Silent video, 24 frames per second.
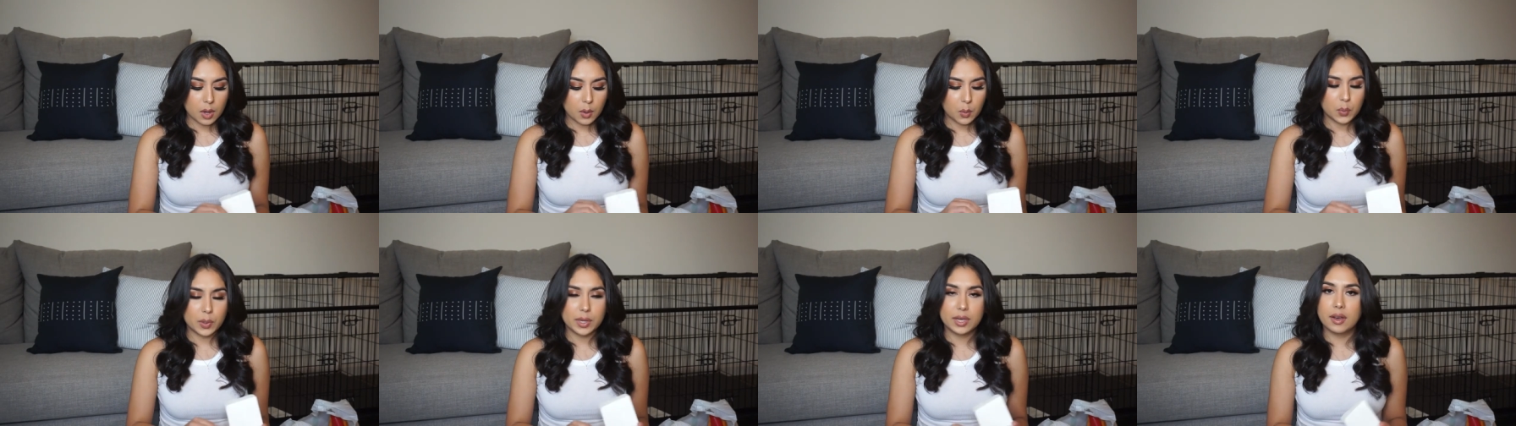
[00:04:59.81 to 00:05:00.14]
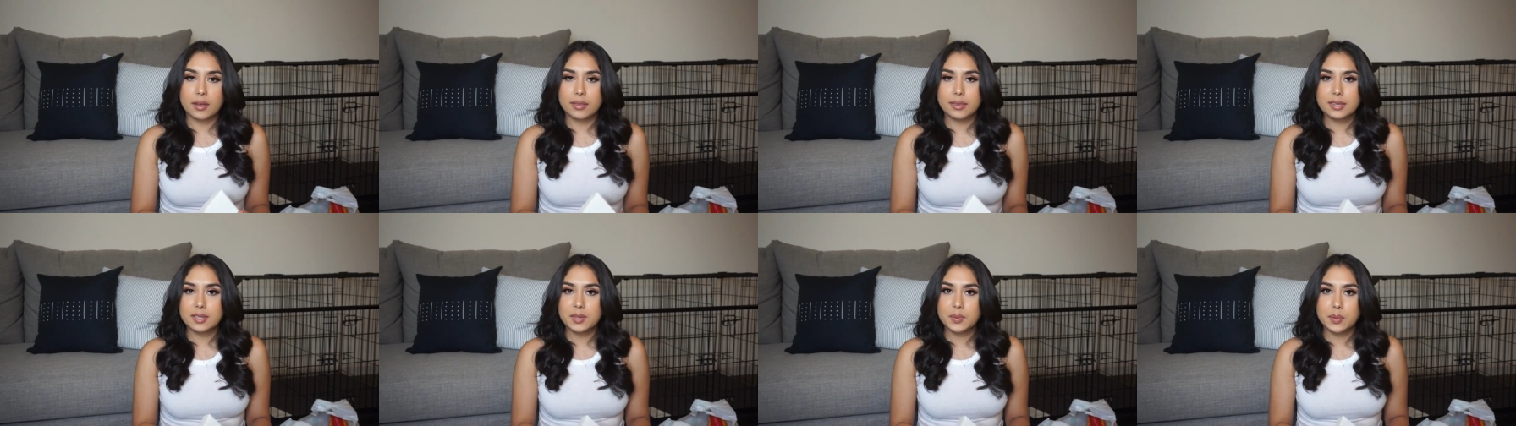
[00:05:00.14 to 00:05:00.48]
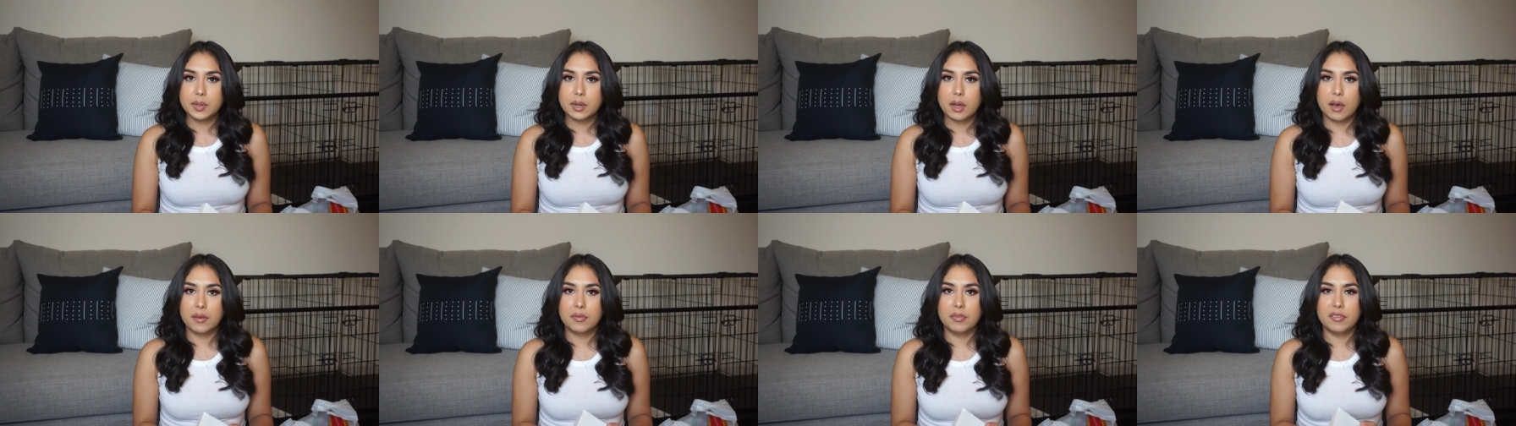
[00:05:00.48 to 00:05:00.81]
We got this
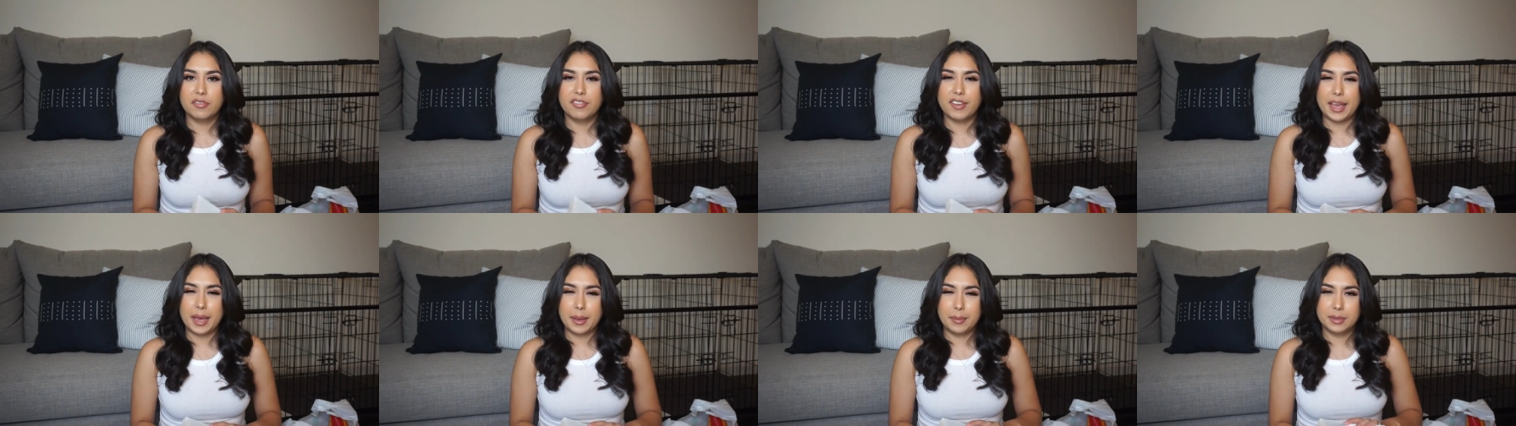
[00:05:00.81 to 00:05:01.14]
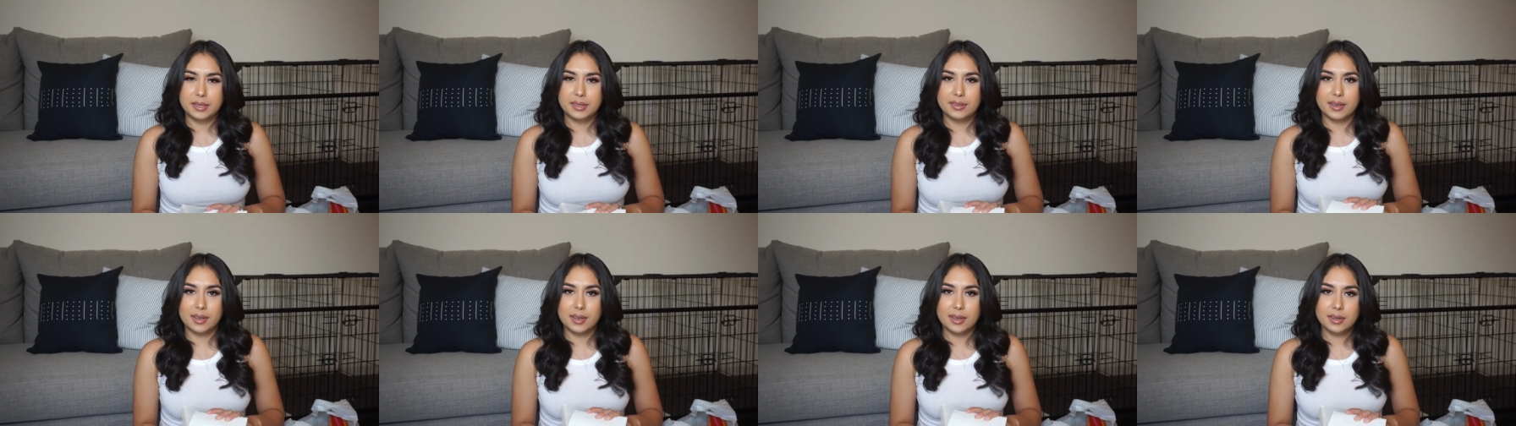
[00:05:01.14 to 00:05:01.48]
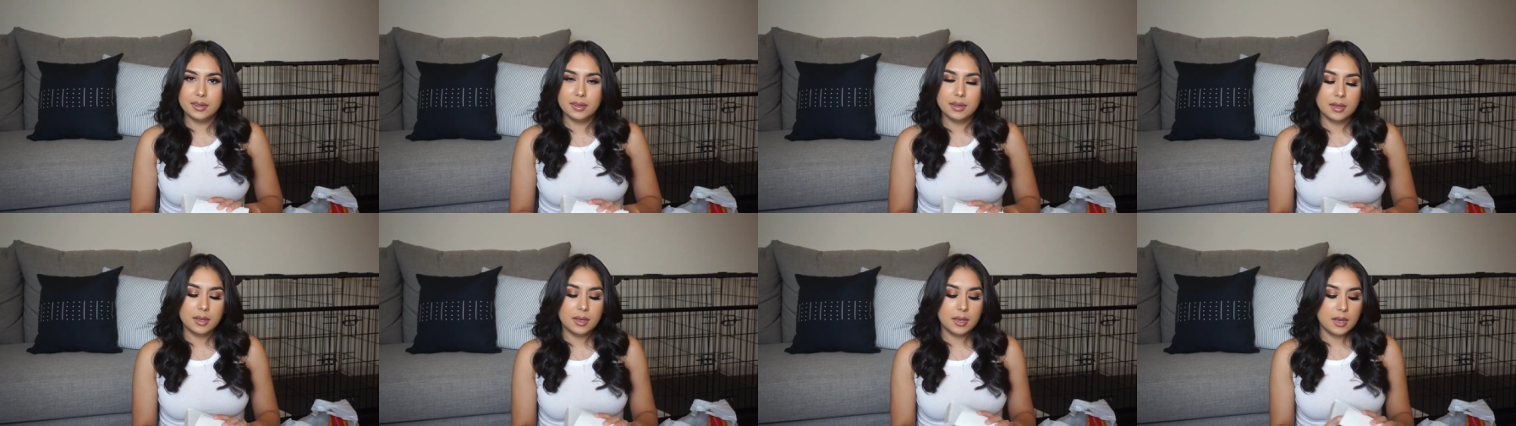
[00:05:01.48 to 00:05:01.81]
one off of
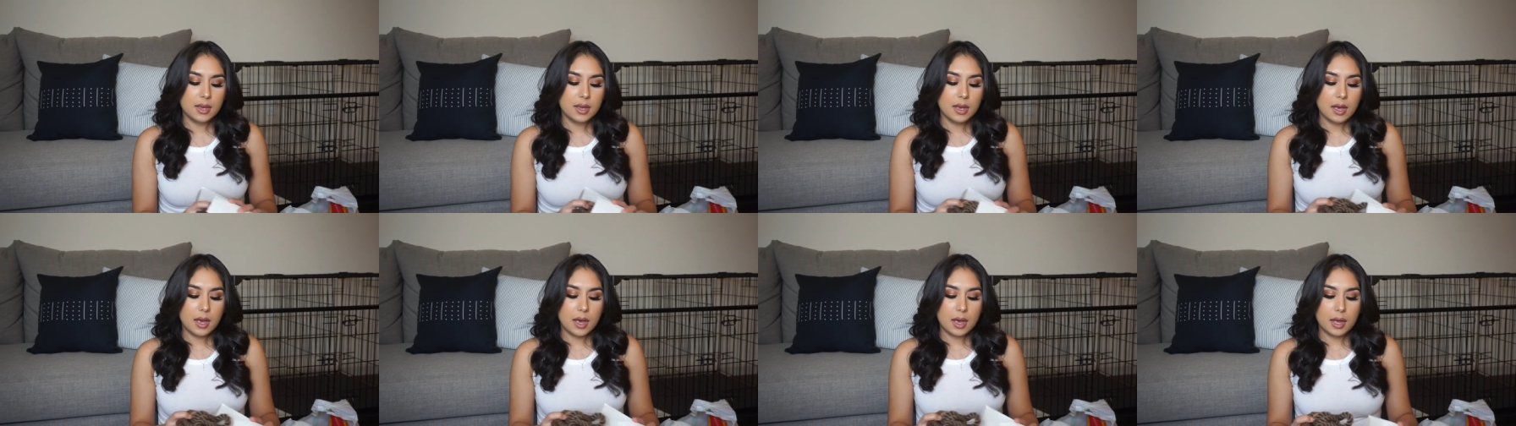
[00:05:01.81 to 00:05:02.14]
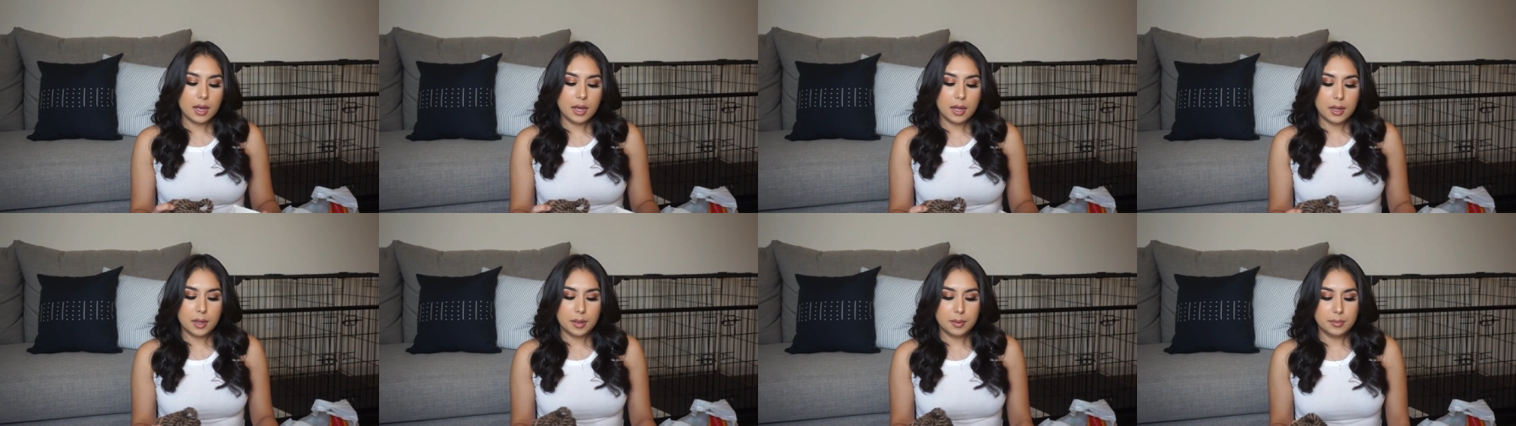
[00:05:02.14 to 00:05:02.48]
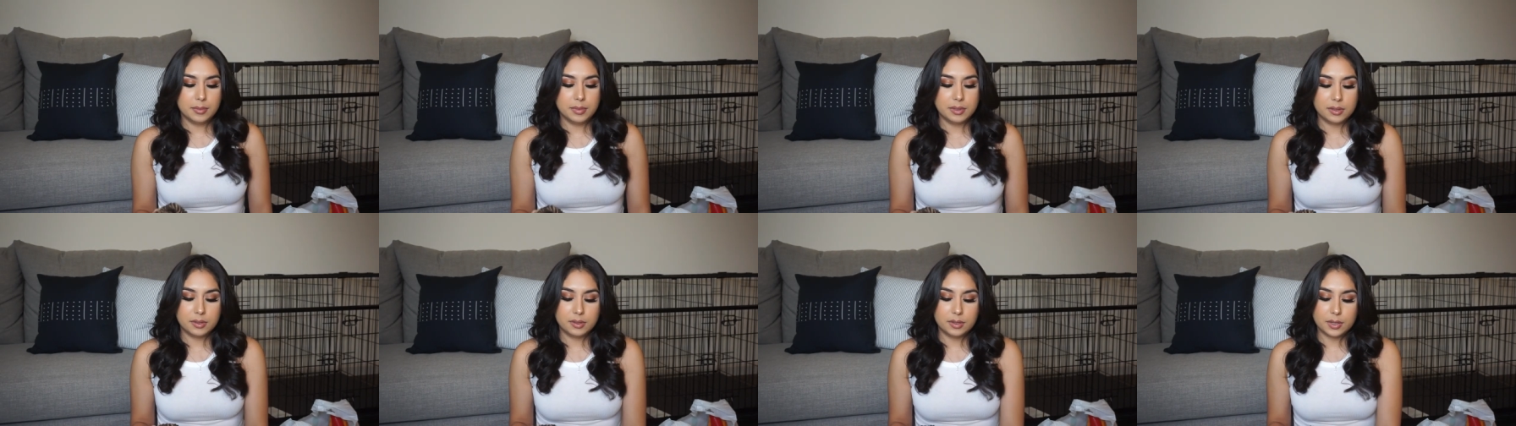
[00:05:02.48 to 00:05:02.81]
Amazon,
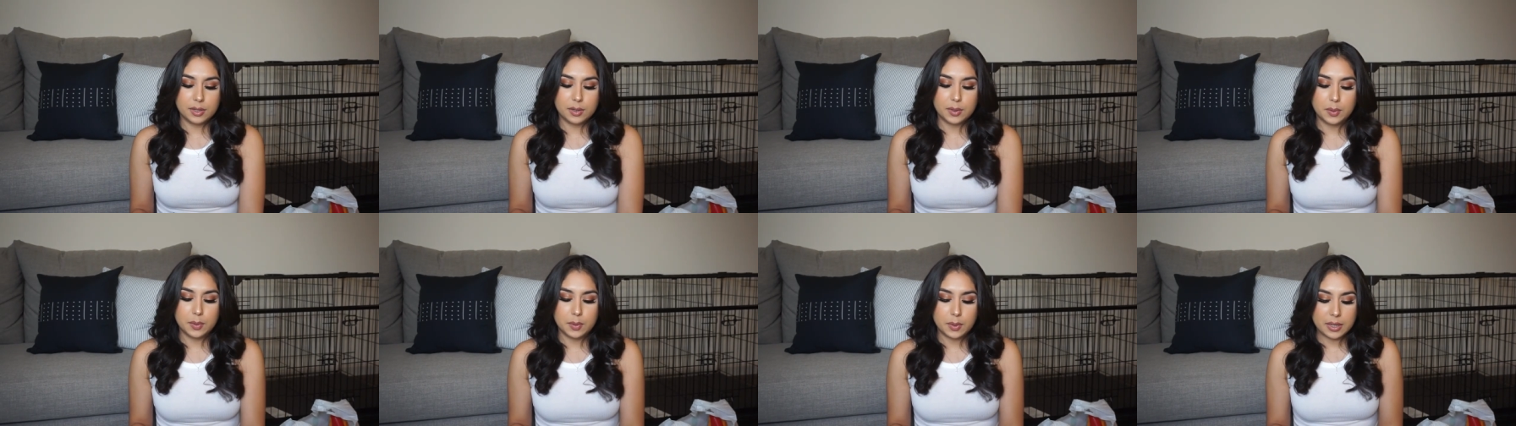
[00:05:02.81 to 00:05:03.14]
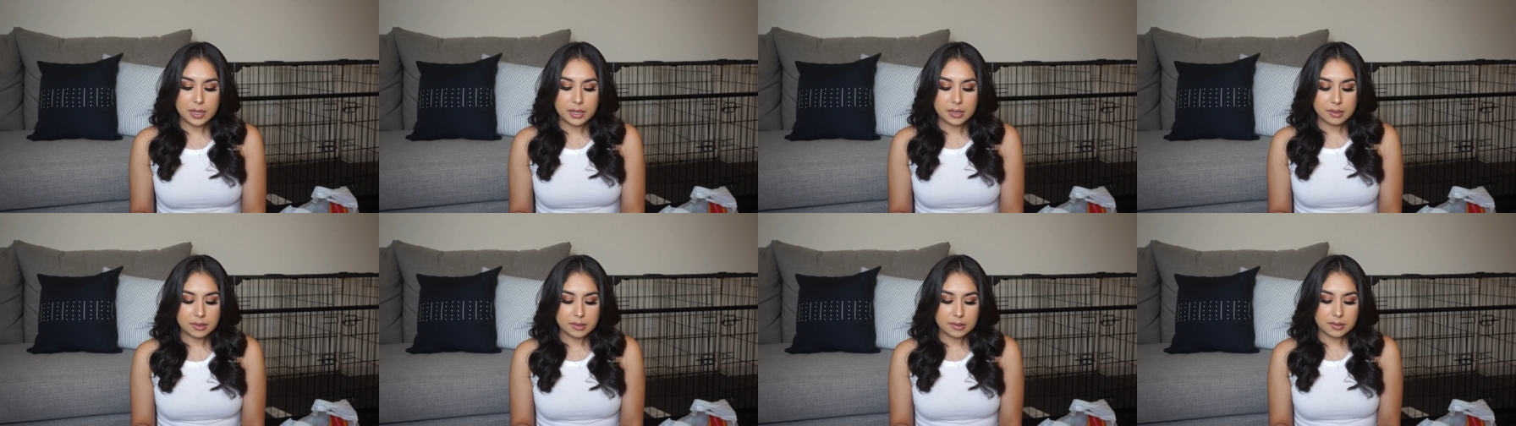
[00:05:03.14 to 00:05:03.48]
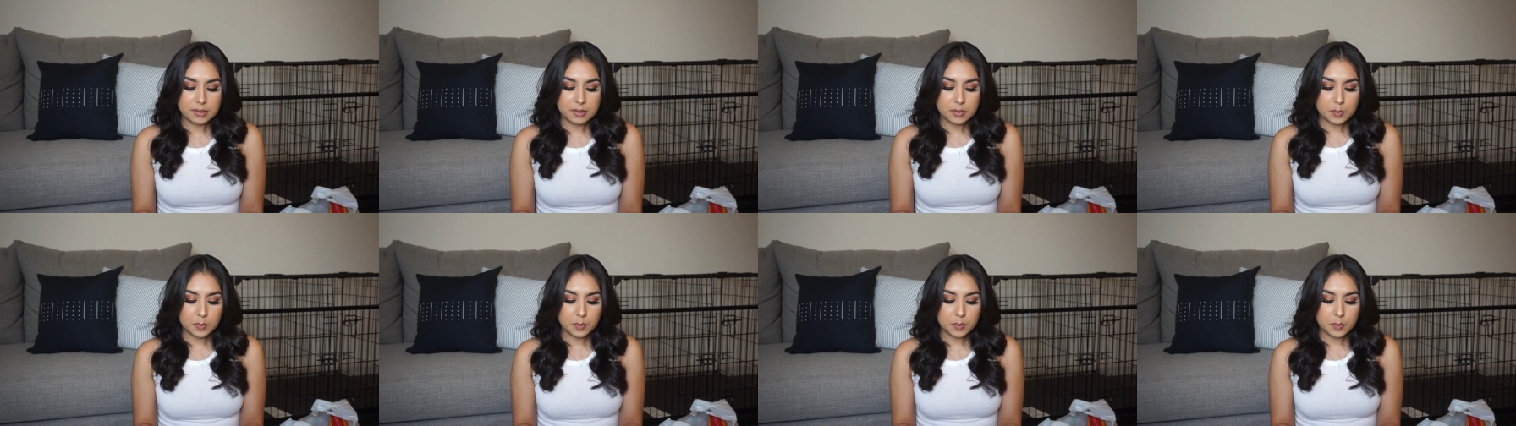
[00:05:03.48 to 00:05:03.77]
um, so it's